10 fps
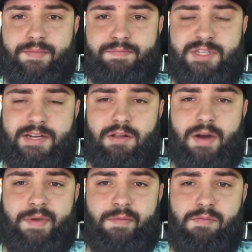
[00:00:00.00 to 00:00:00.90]
Seen a lot
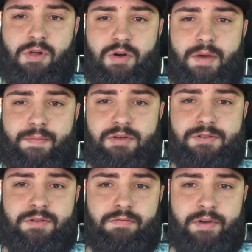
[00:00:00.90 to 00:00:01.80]
of people blowing up built
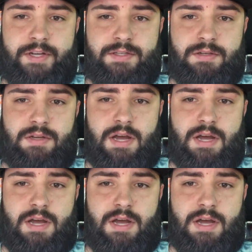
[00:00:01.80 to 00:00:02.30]
2.3s.